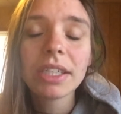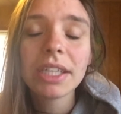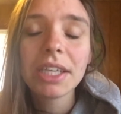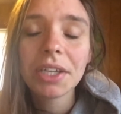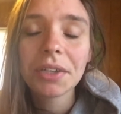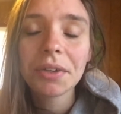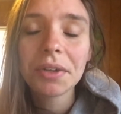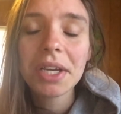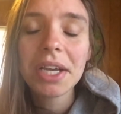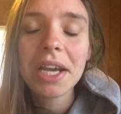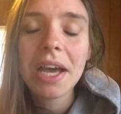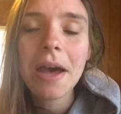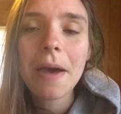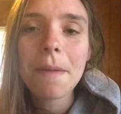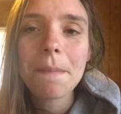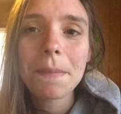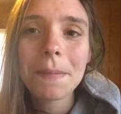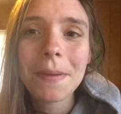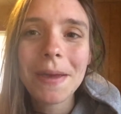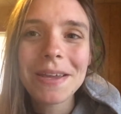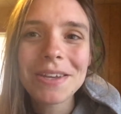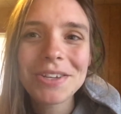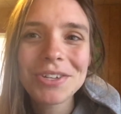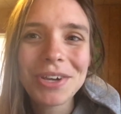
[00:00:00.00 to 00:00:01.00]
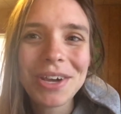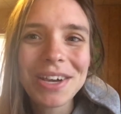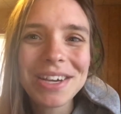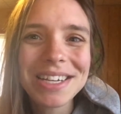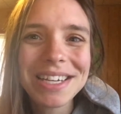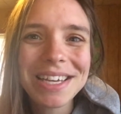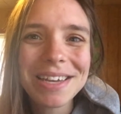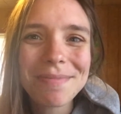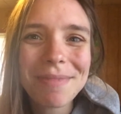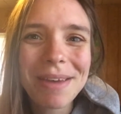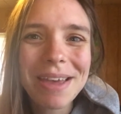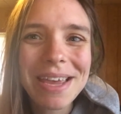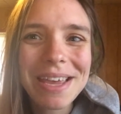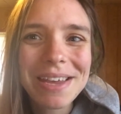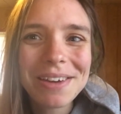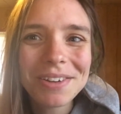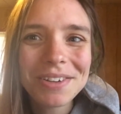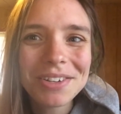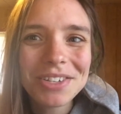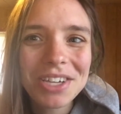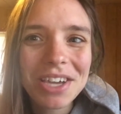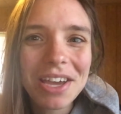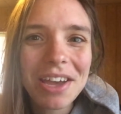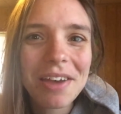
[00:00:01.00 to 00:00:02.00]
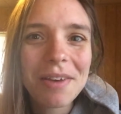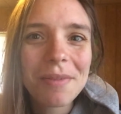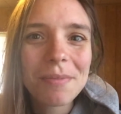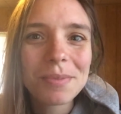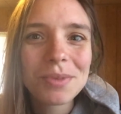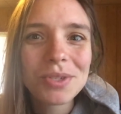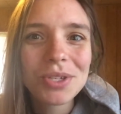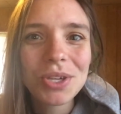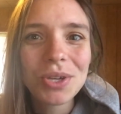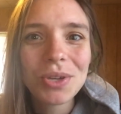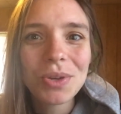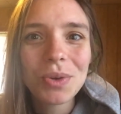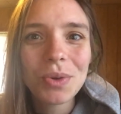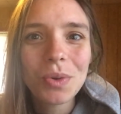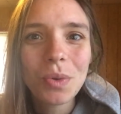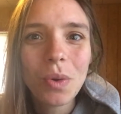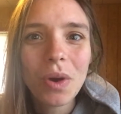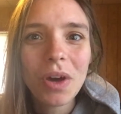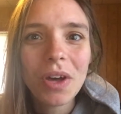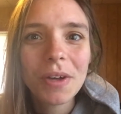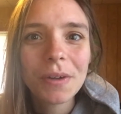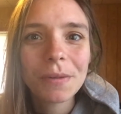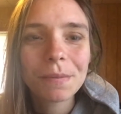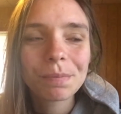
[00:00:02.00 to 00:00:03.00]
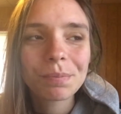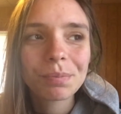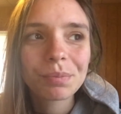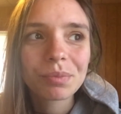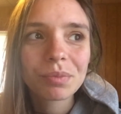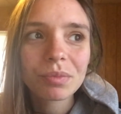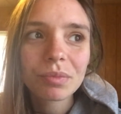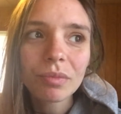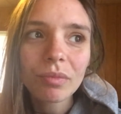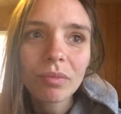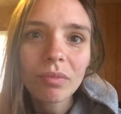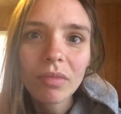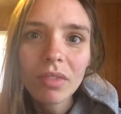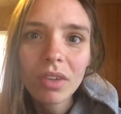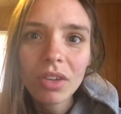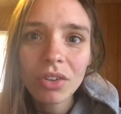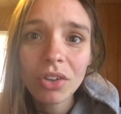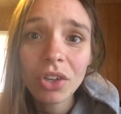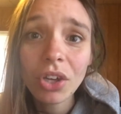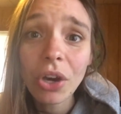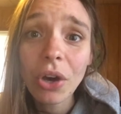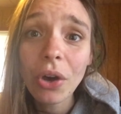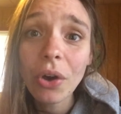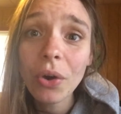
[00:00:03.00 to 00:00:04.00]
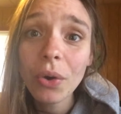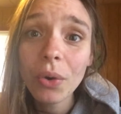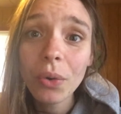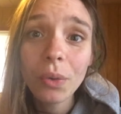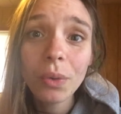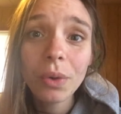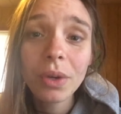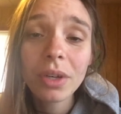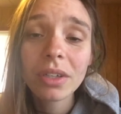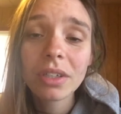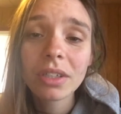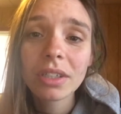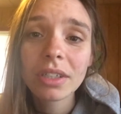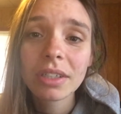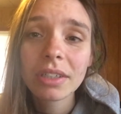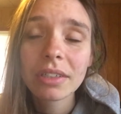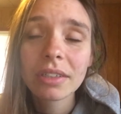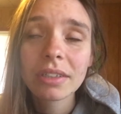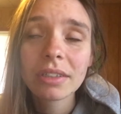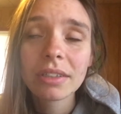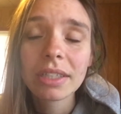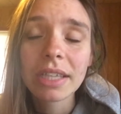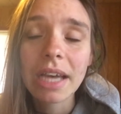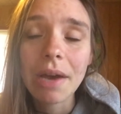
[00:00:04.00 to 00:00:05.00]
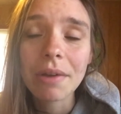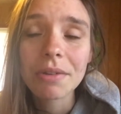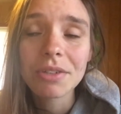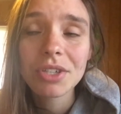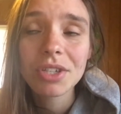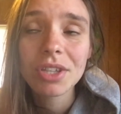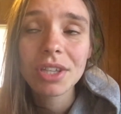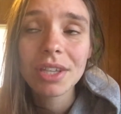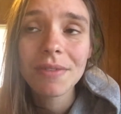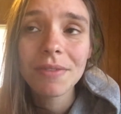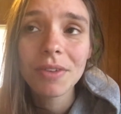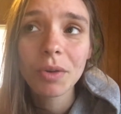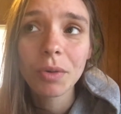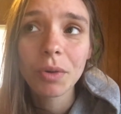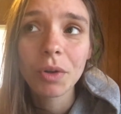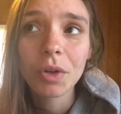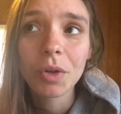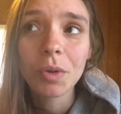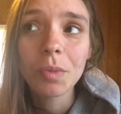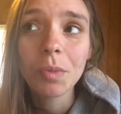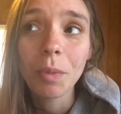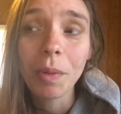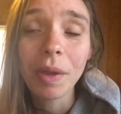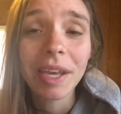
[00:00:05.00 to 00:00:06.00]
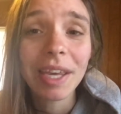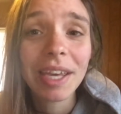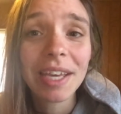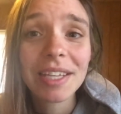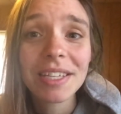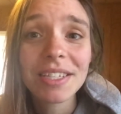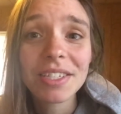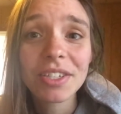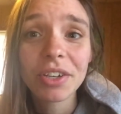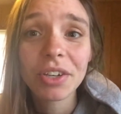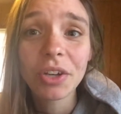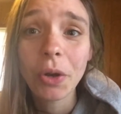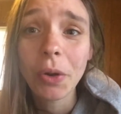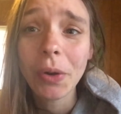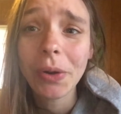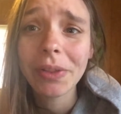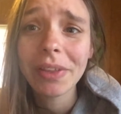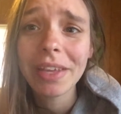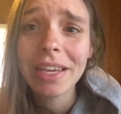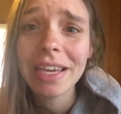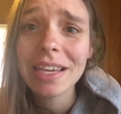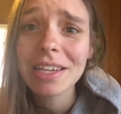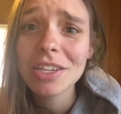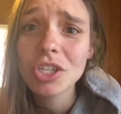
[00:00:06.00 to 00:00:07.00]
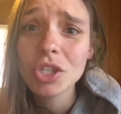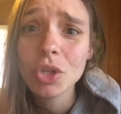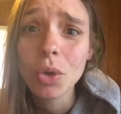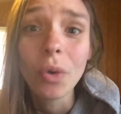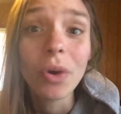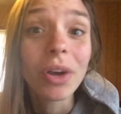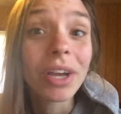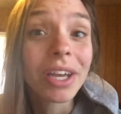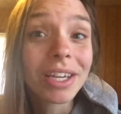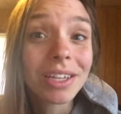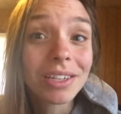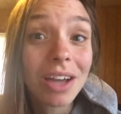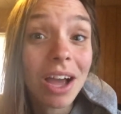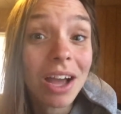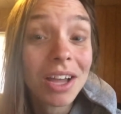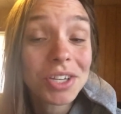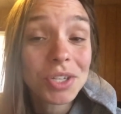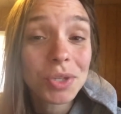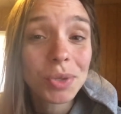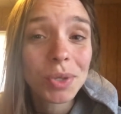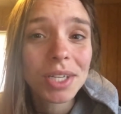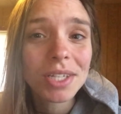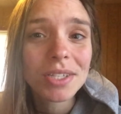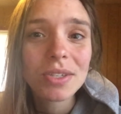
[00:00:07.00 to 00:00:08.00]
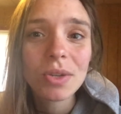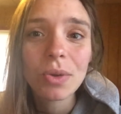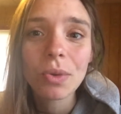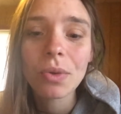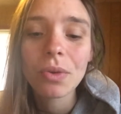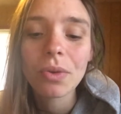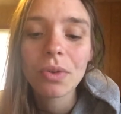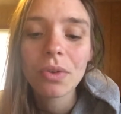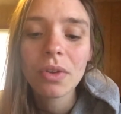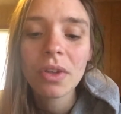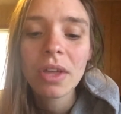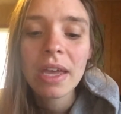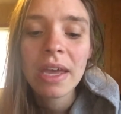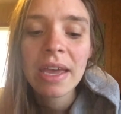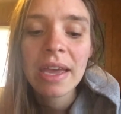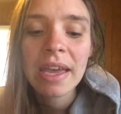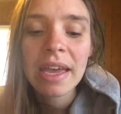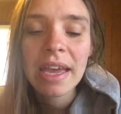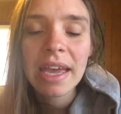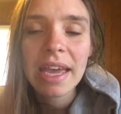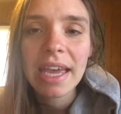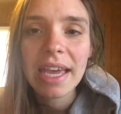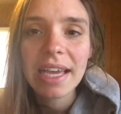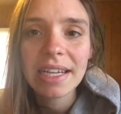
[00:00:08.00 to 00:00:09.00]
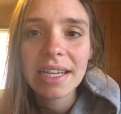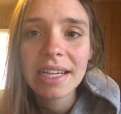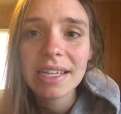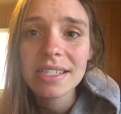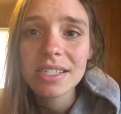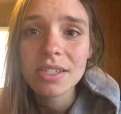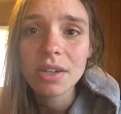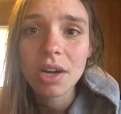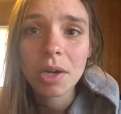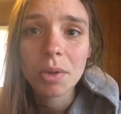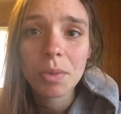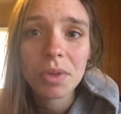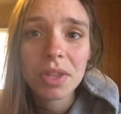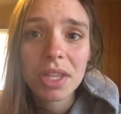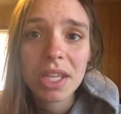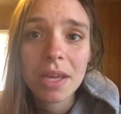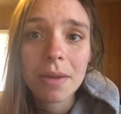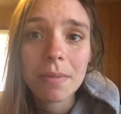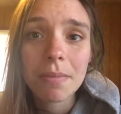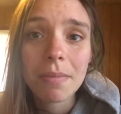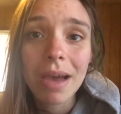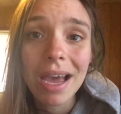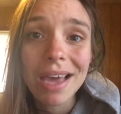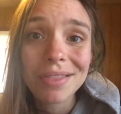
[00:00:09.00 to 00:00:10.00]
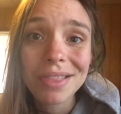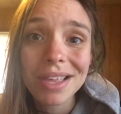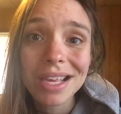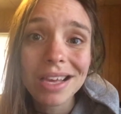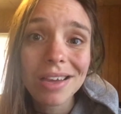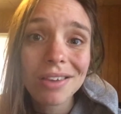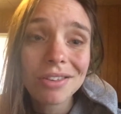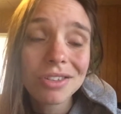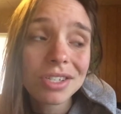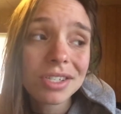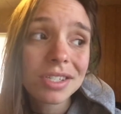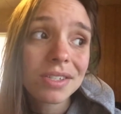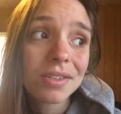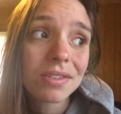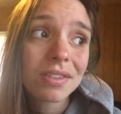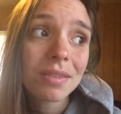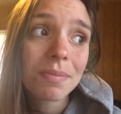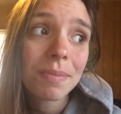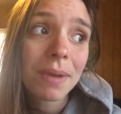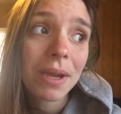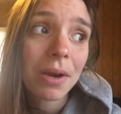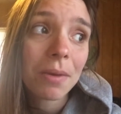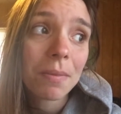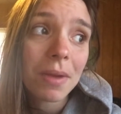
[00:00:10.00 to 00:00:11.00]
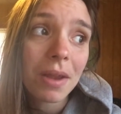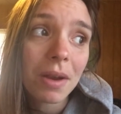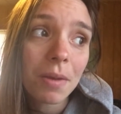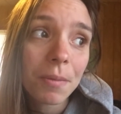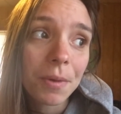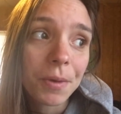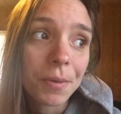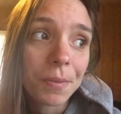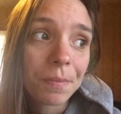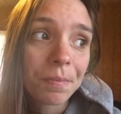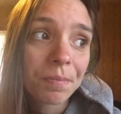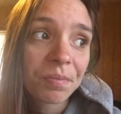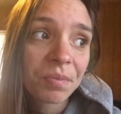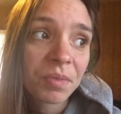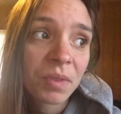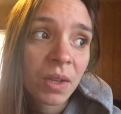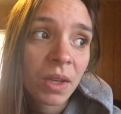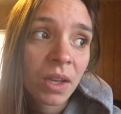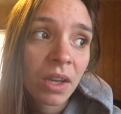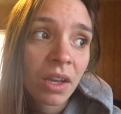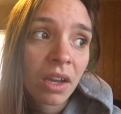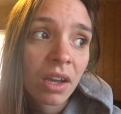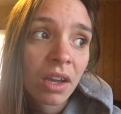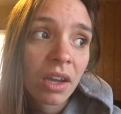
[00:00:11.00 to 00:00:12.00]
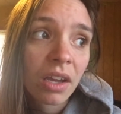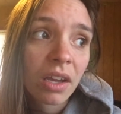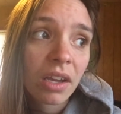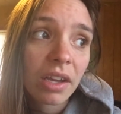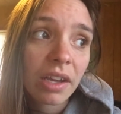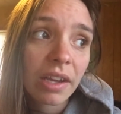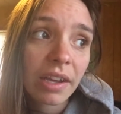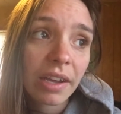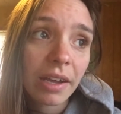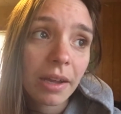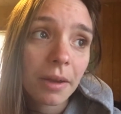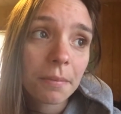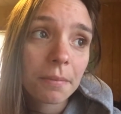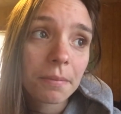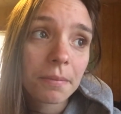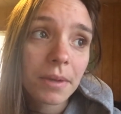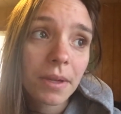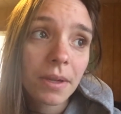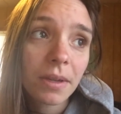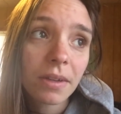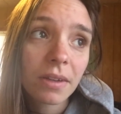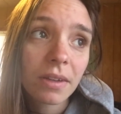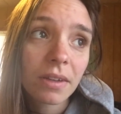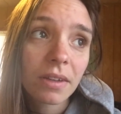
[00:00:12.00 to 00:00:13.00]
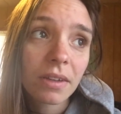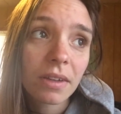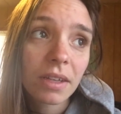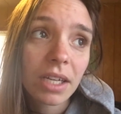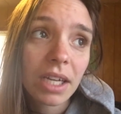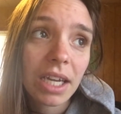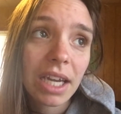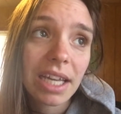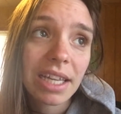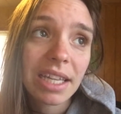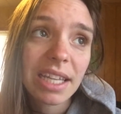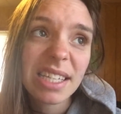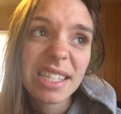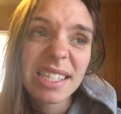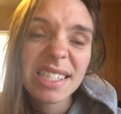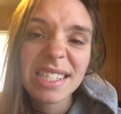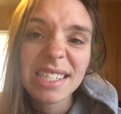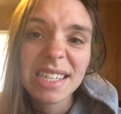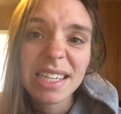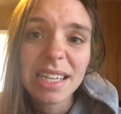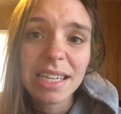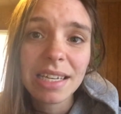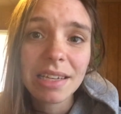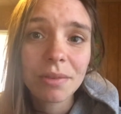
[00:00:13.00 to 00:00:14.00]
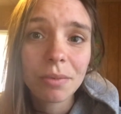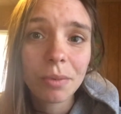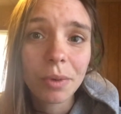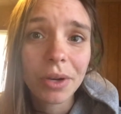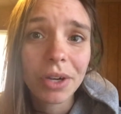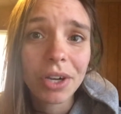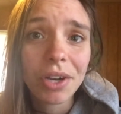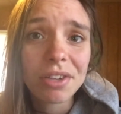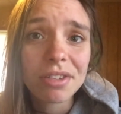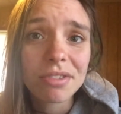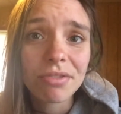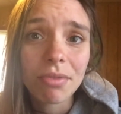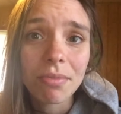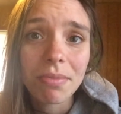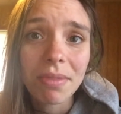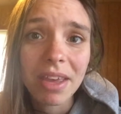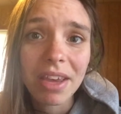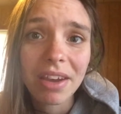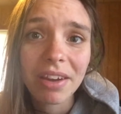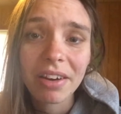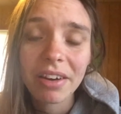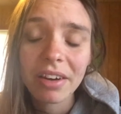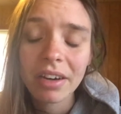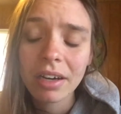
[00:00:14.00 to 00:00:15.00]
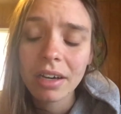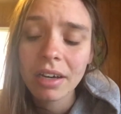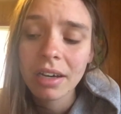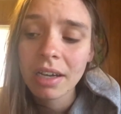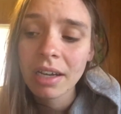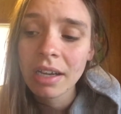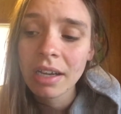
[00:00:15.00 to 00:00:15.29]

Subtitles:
gearing up and trying to get my energy up to go out into the living room where my kids are currently enjoying not doing school and get started with them. I think I'll just do the bare minimum, and then see where it goes from there,